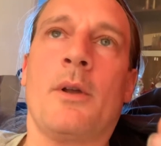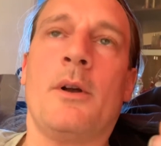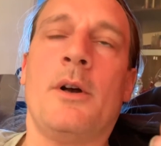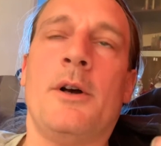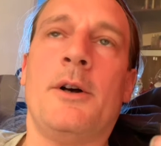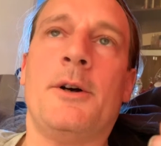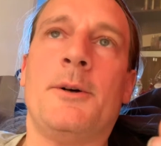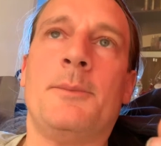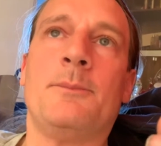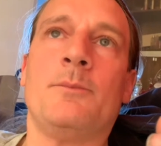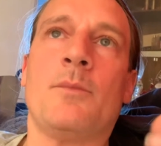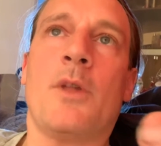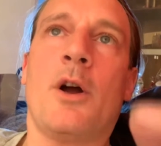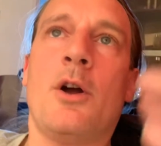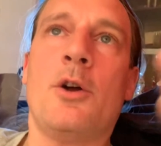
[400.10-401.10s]

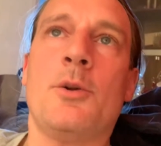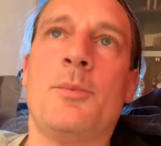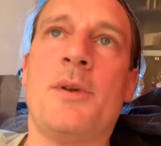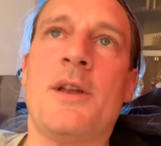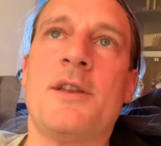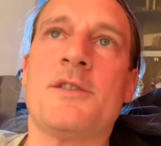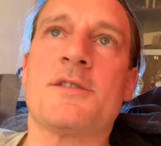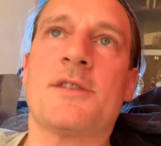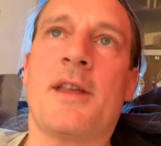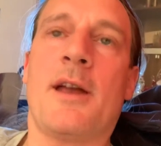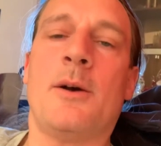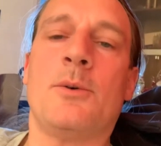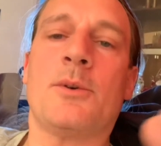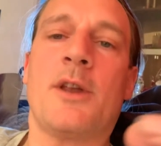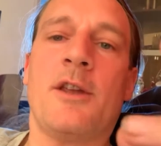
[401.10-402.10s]
the hope is that
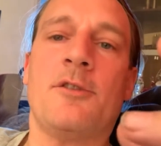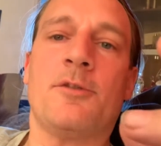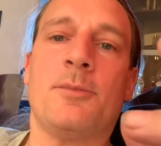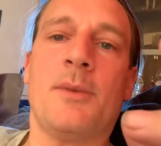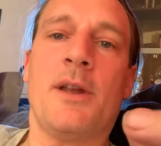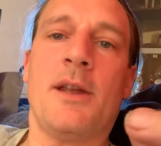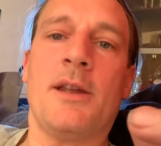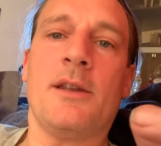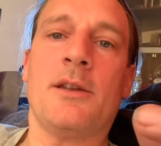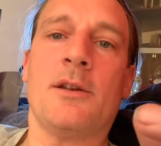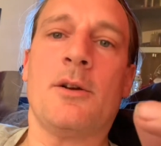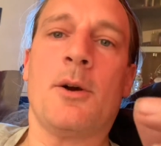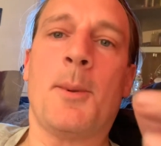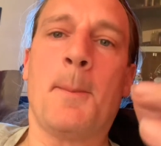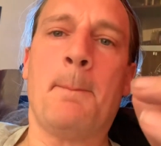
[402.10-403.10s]
it'll give me
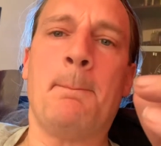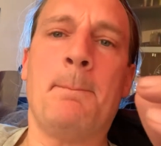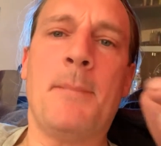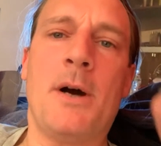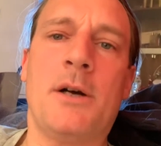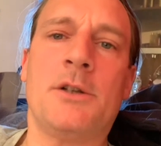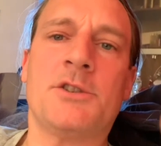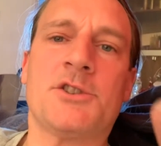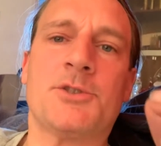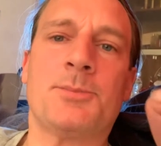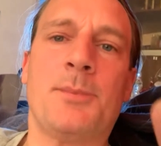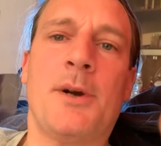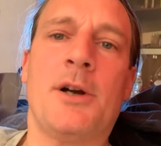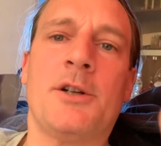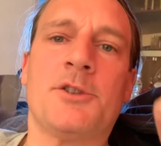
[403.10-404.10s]
much,
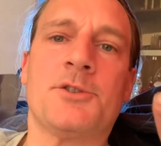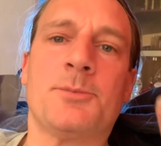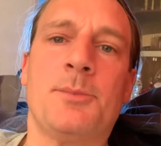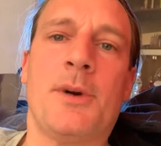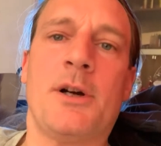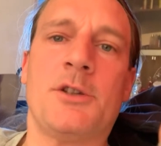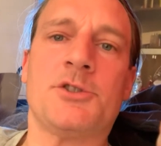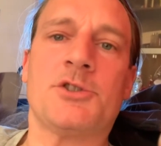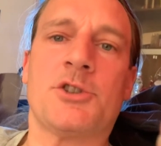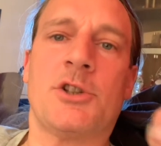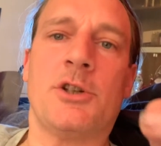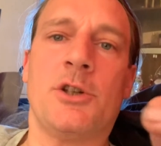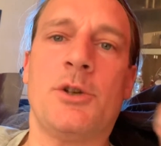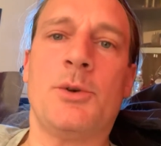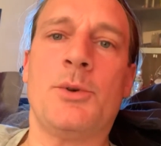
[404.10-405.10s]
much, much
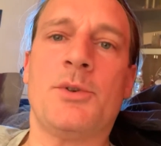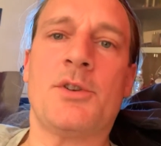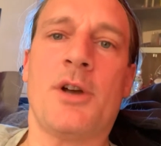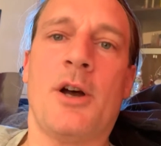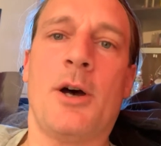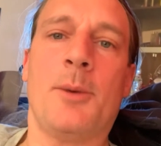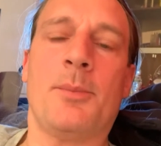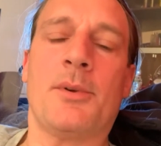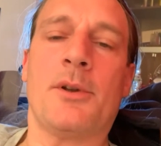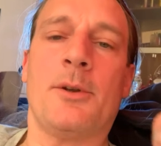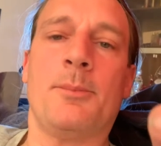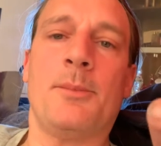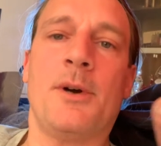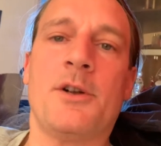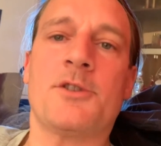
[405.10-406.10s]
clued up
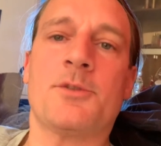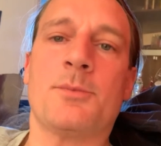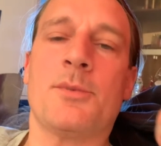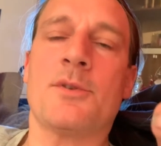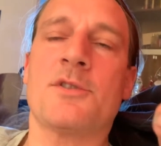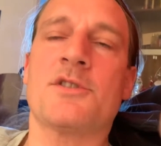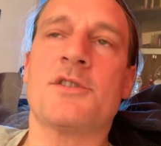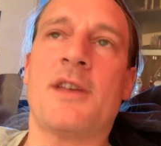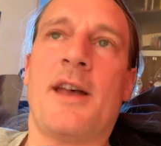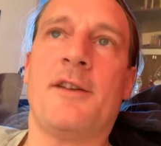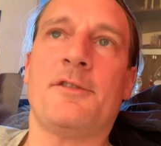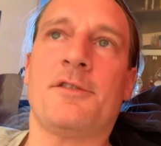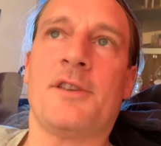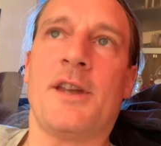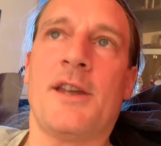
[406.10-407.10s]
and much more
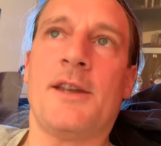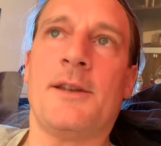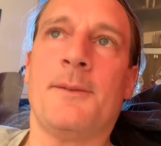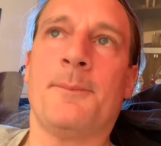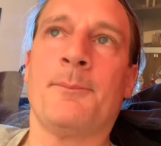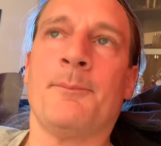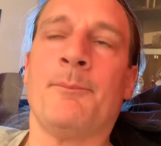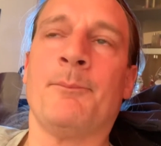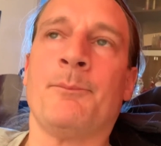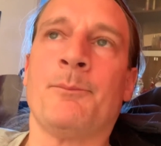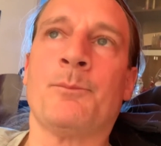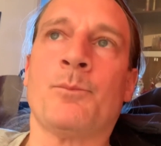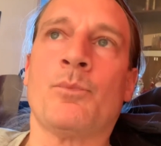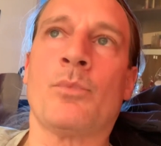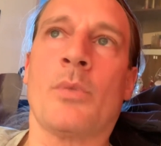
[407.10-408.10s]
savvy
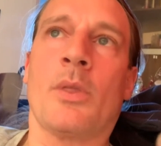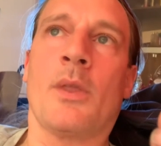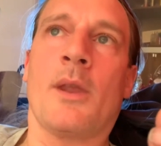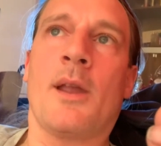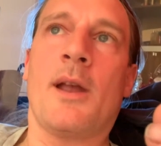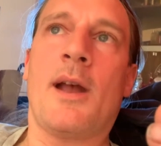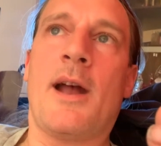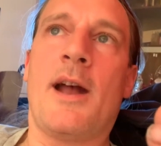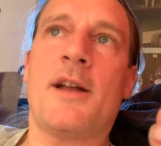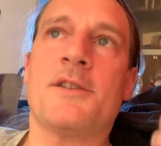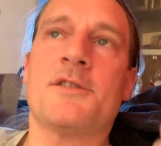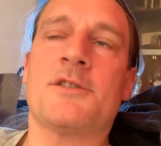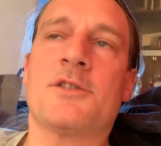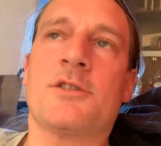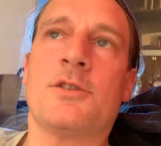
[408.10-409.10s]

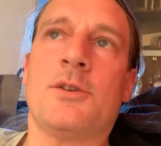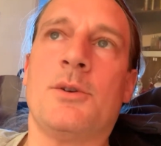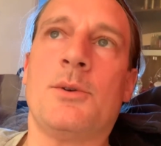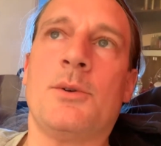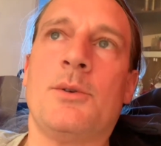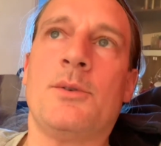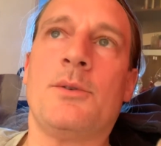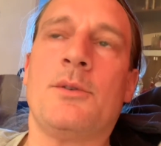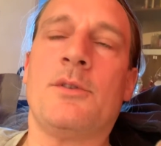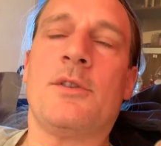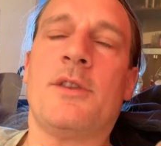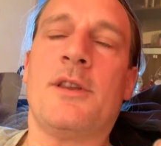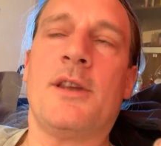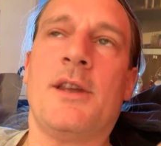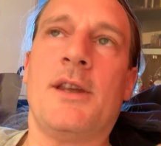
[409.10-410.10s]
as to
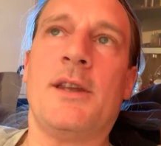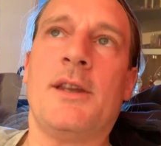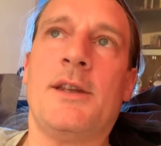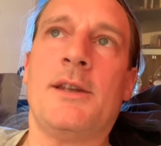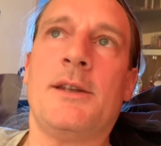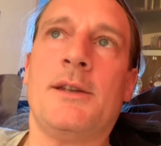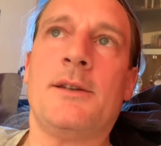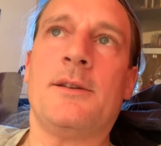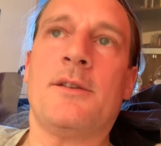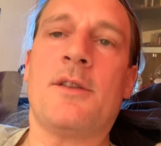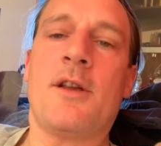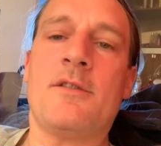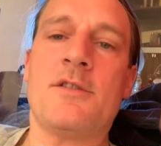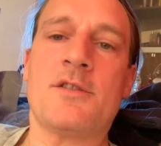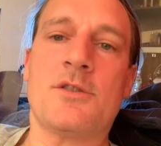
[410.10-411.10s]

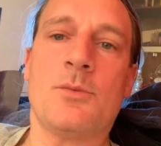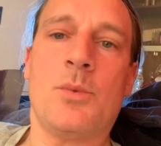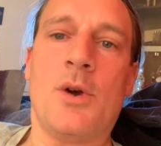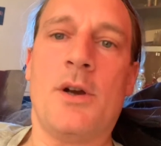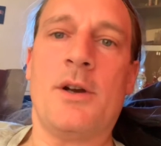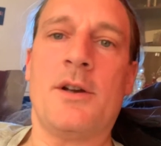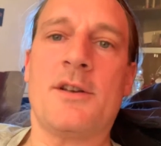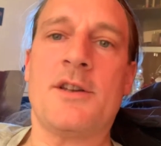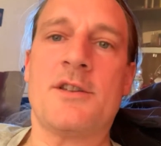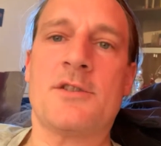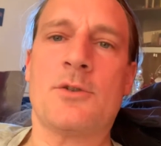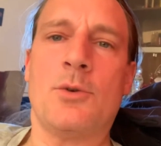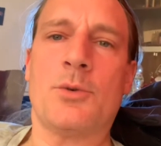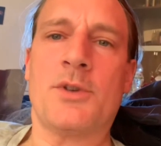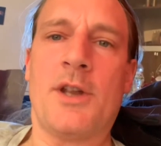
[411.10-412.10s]
there is a word, it's
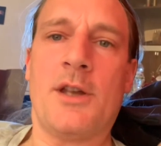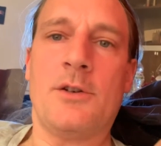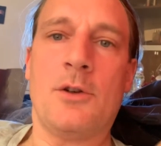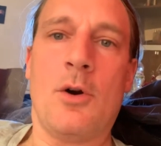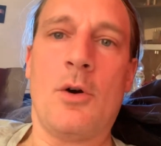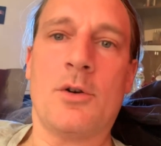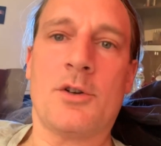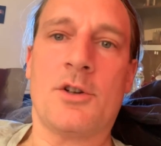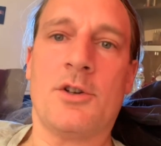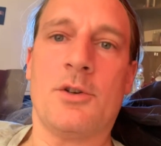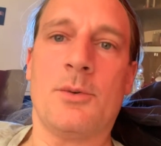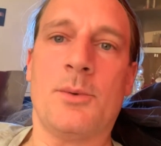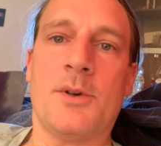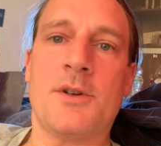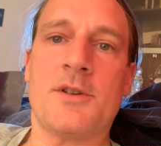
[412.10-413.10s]
called
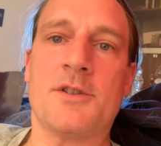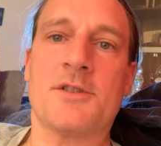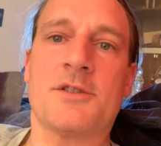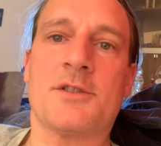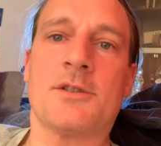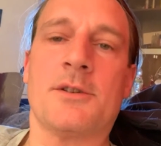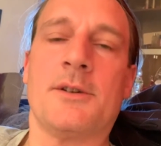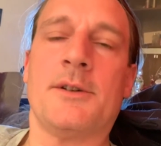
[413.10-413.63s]
innocuous,